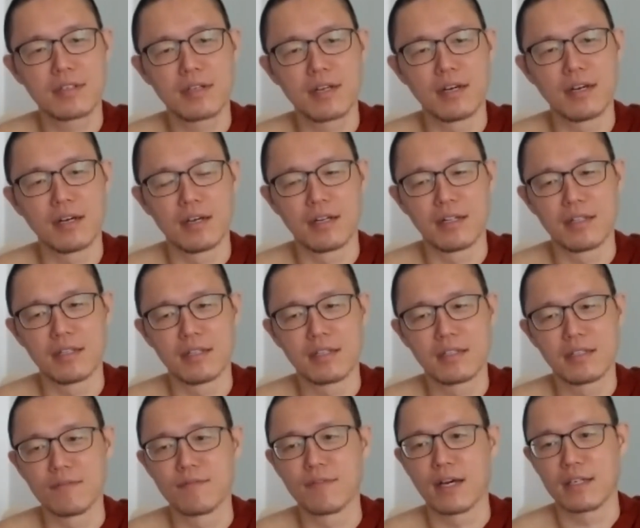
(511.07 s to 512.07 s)

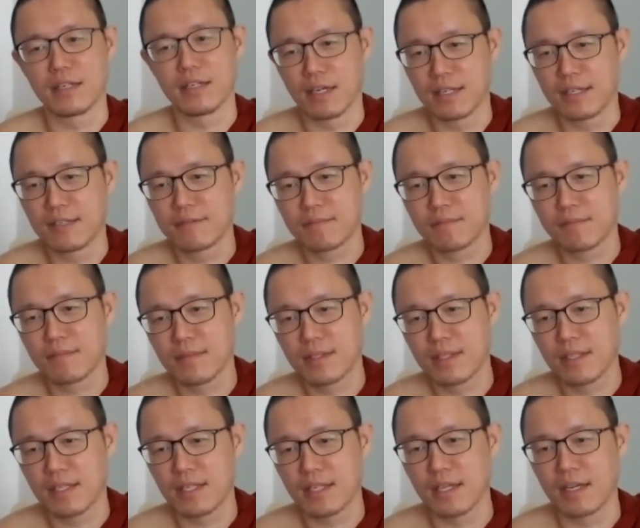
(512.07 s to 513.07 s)
nirvana.
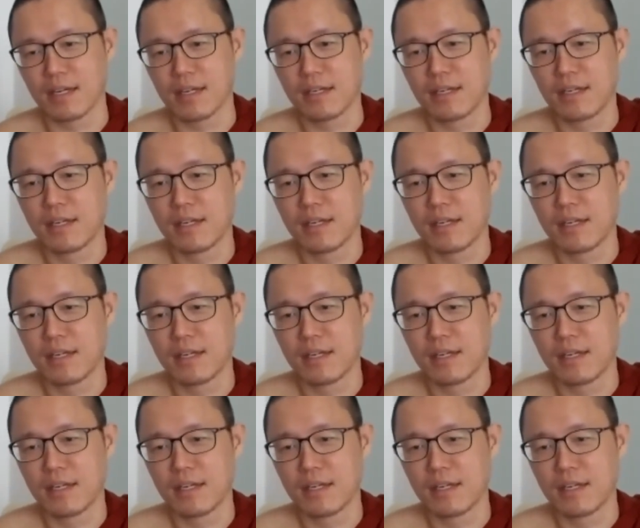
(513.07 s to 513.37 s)
Yeah,